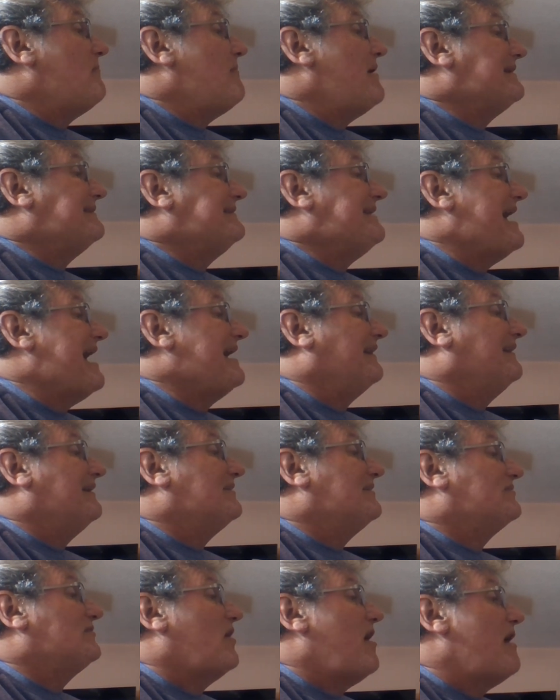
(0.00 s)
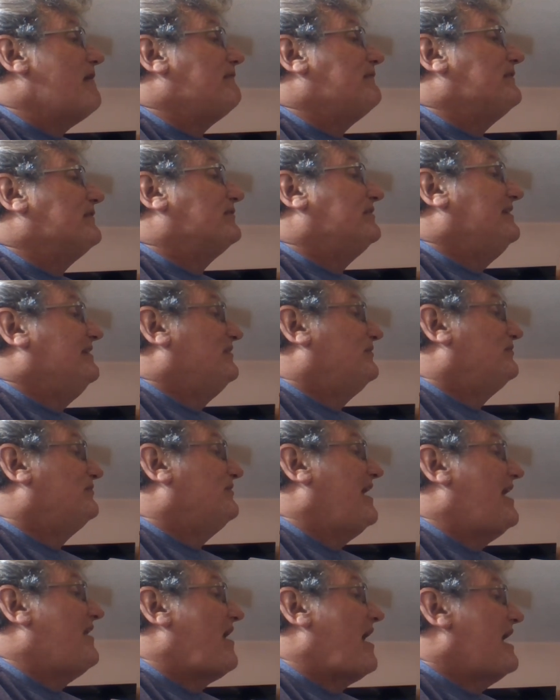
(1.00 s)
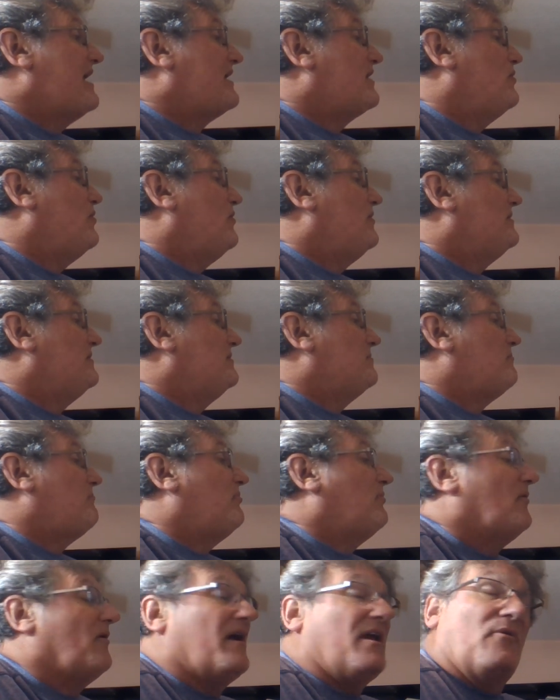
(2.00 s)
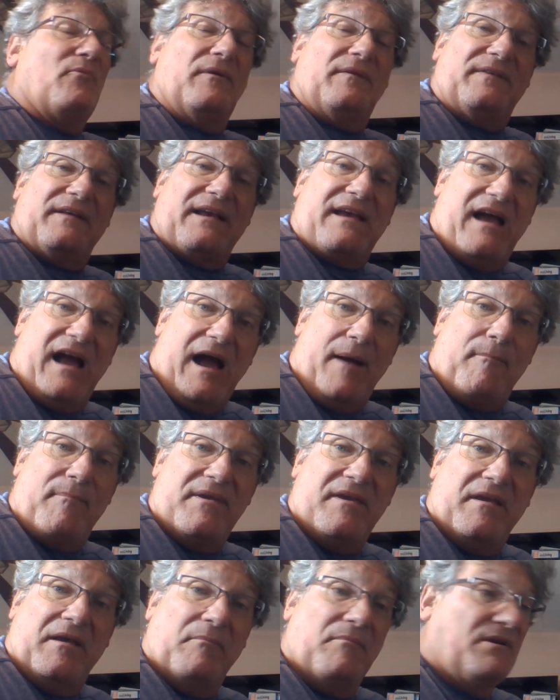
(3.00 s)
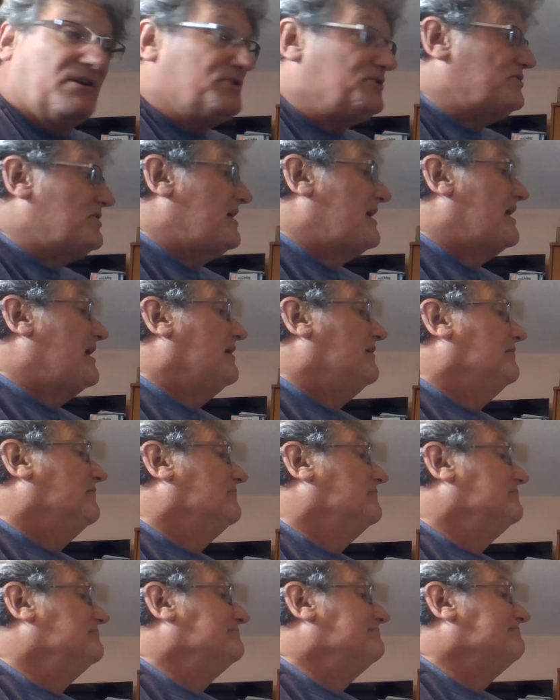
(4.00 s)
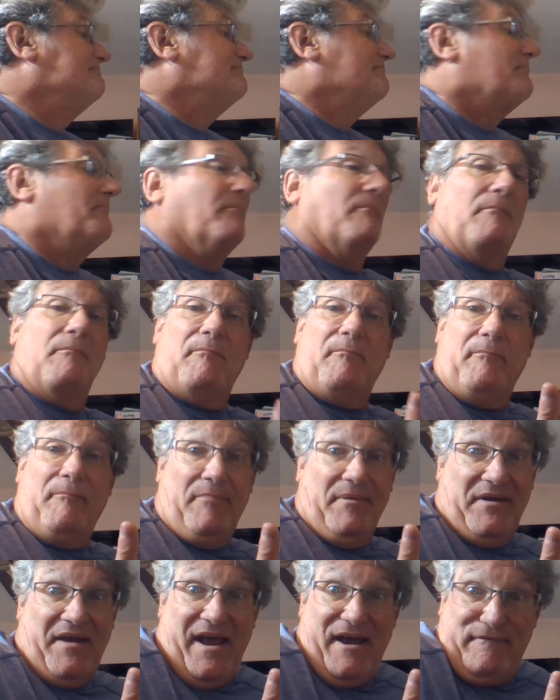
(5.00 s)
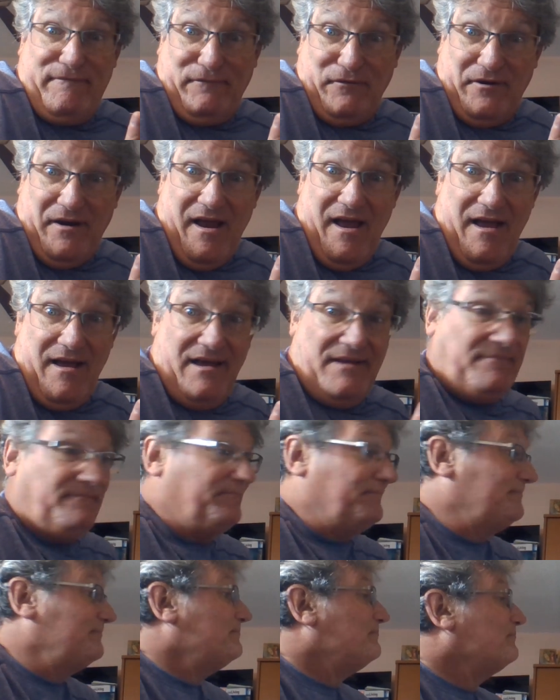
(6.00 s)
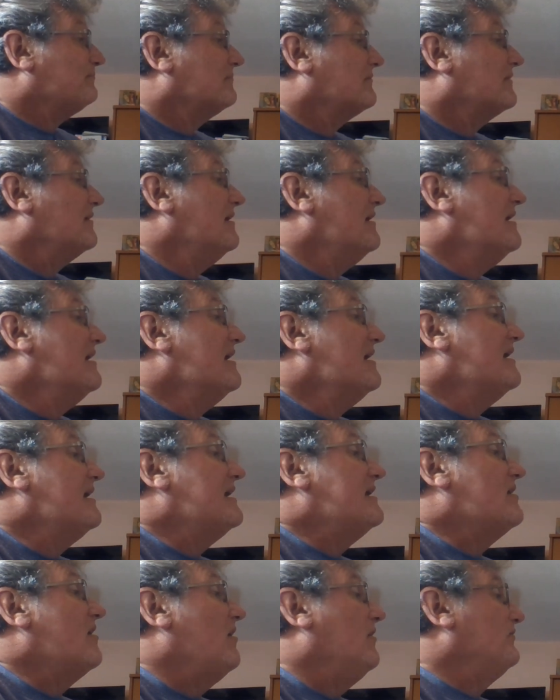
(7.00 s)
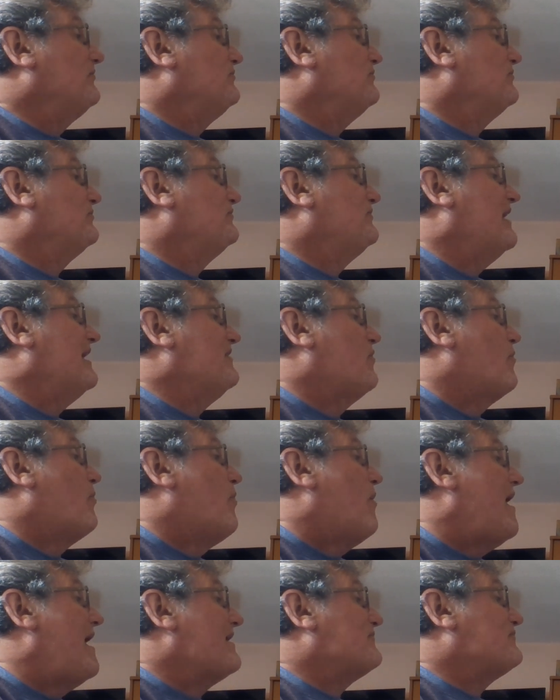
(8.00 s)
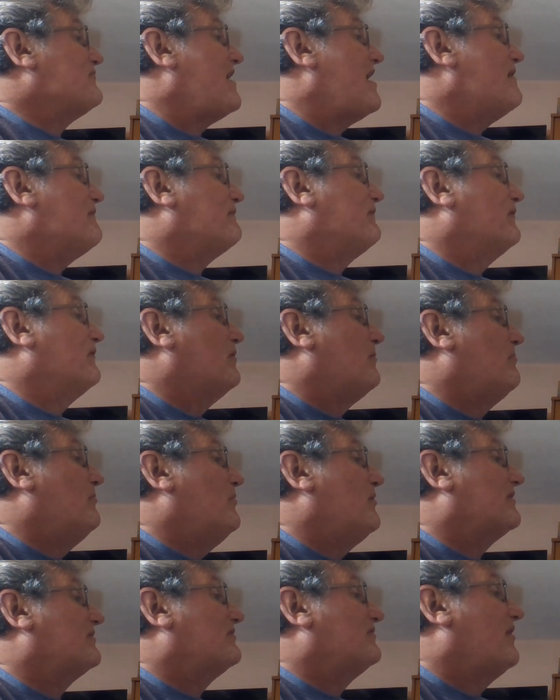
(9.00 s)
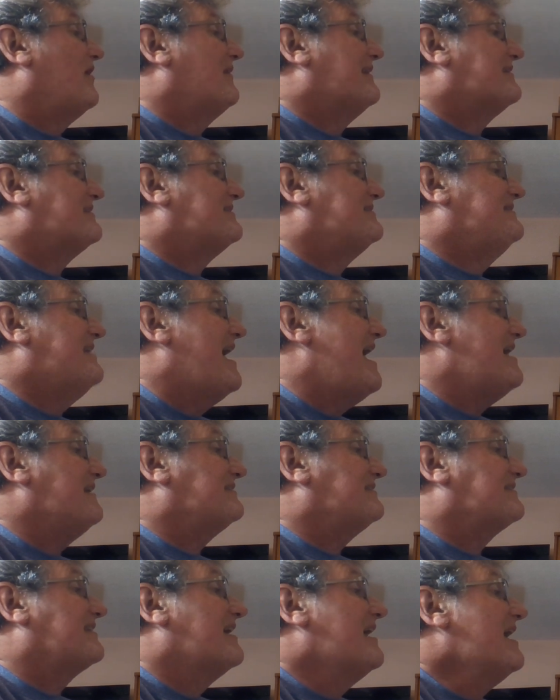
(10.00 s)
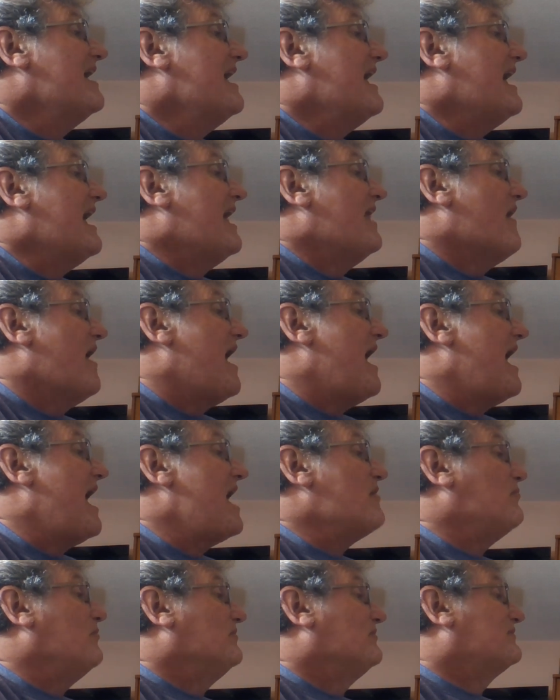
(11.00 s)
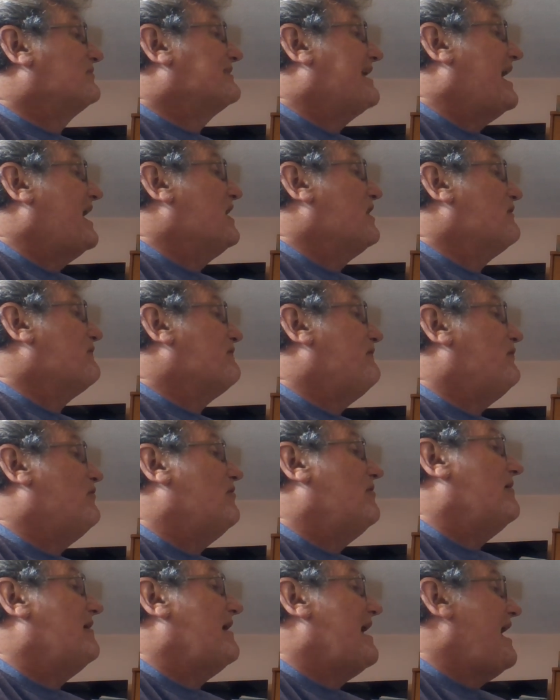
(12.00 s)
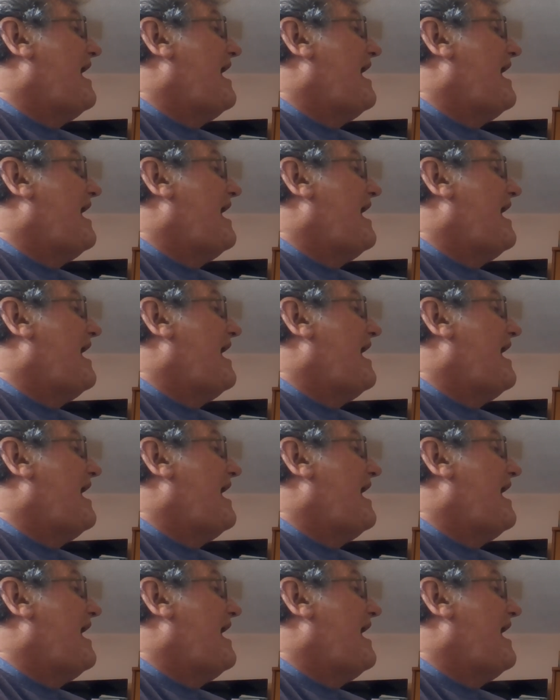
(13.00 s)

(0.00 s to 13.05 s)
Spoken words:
up my dad at his office, he said I couldn't play with the copying machine. But I forgot. He also said to watch out for the books on his desk, and I was careful